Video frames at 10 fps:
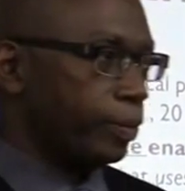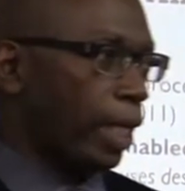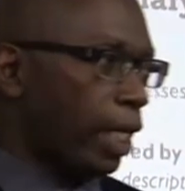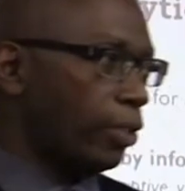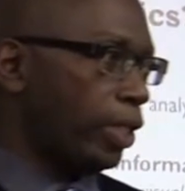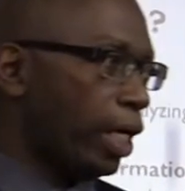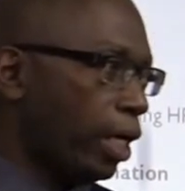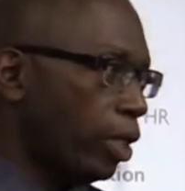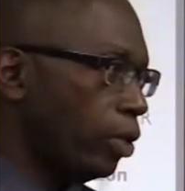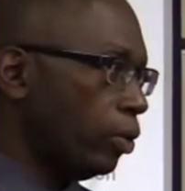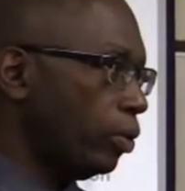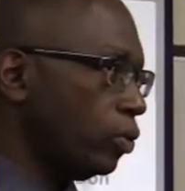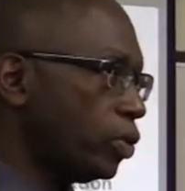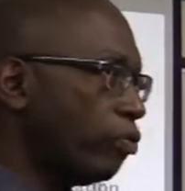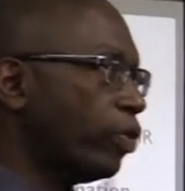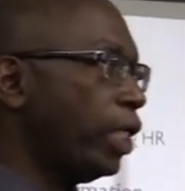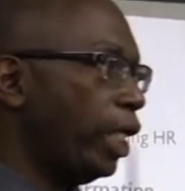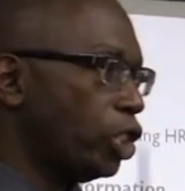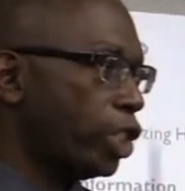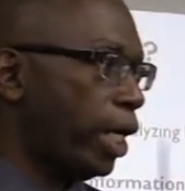and there are several
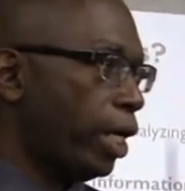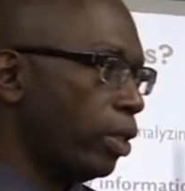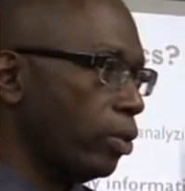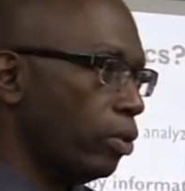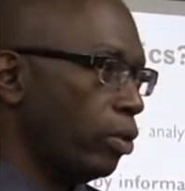HR